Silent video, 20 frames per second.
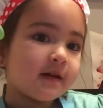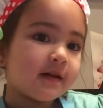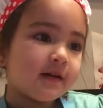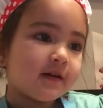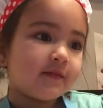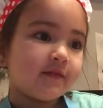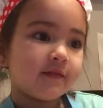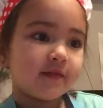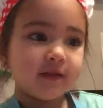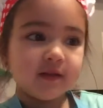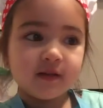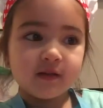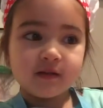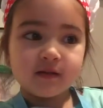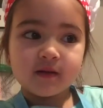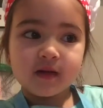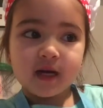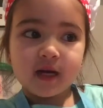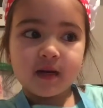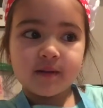A
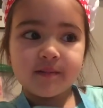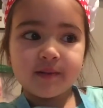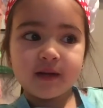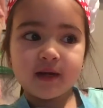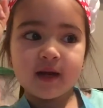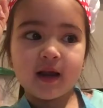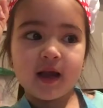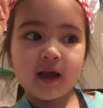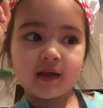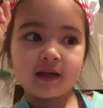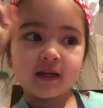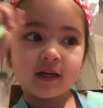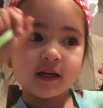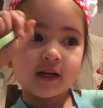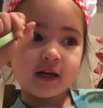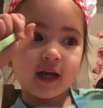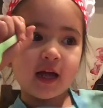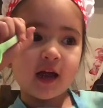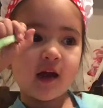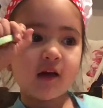banana
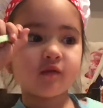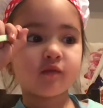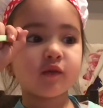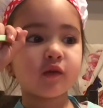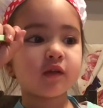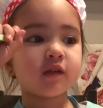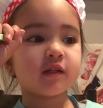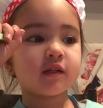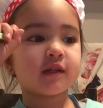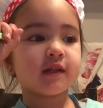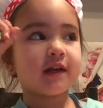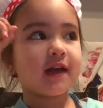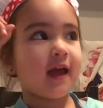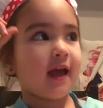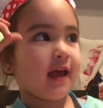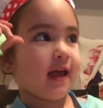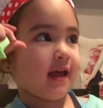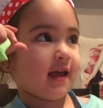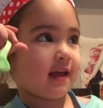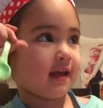carrot
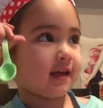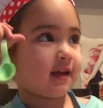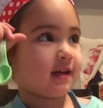cake.